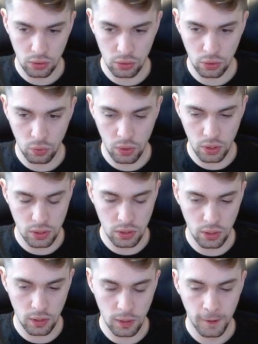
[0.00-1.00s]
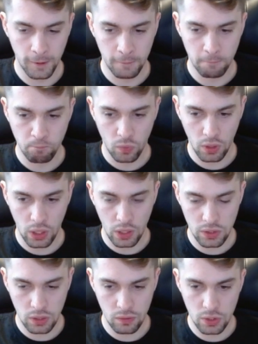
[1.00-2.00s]
towards the
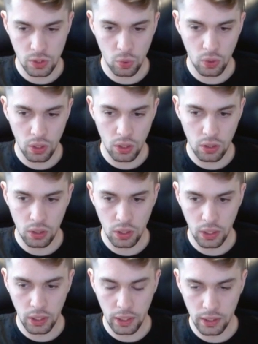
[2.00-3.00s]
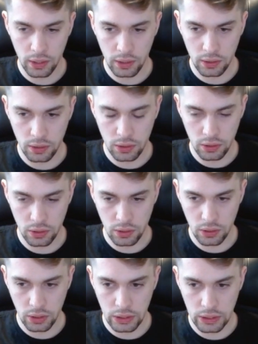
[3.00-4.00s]
f7 square, and
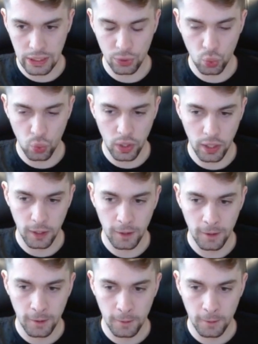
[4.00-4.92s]
in that way,